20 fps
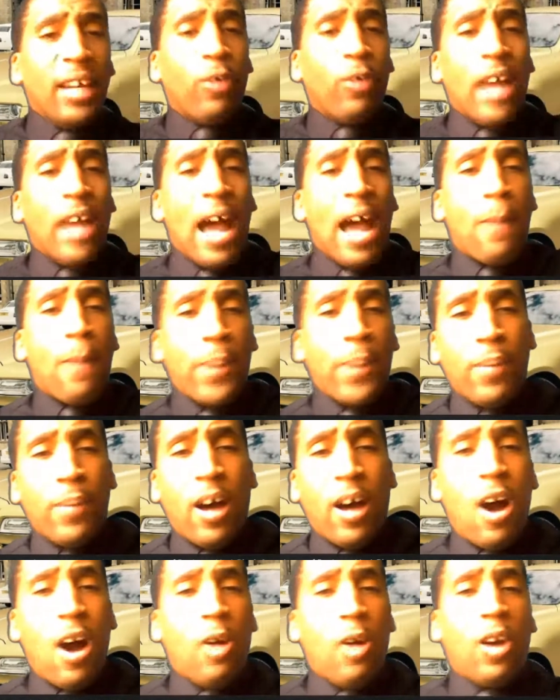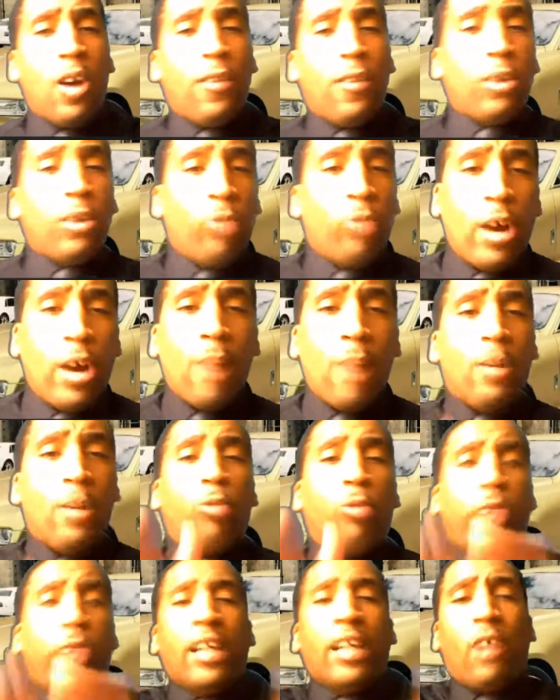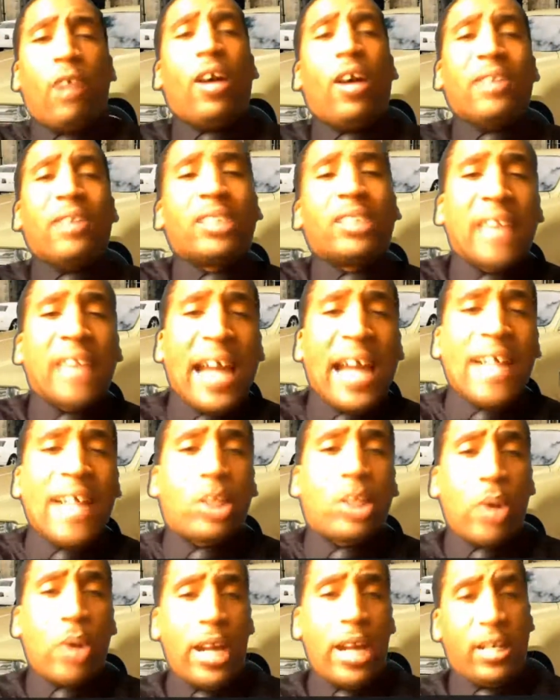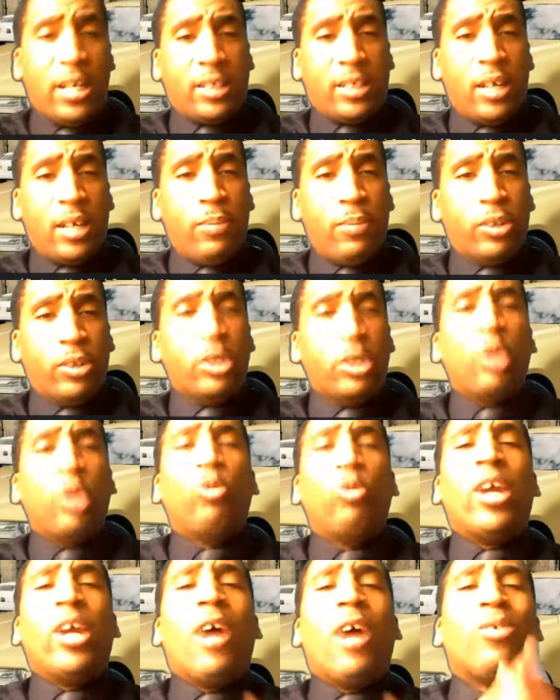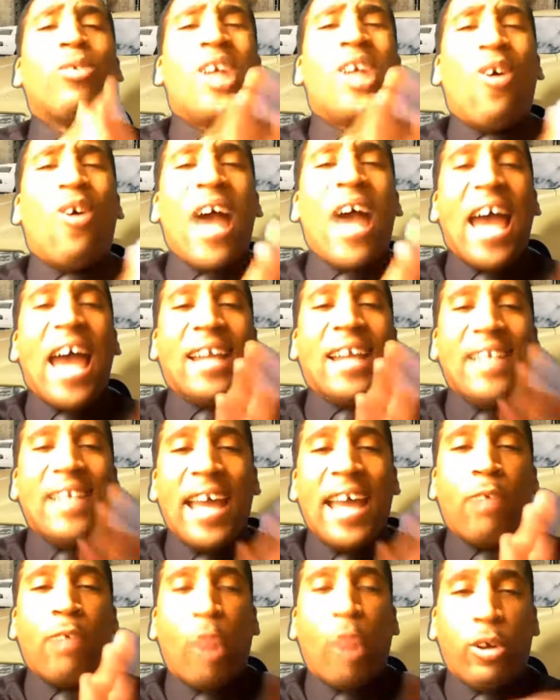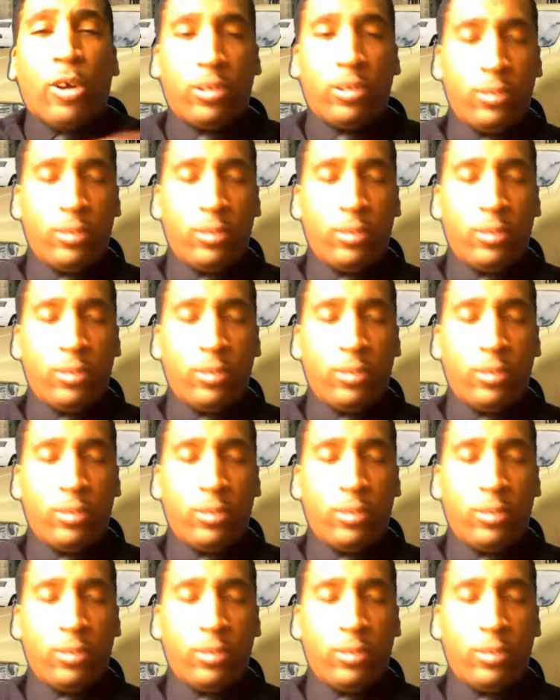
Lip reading: with our people all over the world, but we don't understand trade and commerce. We don't know how to network.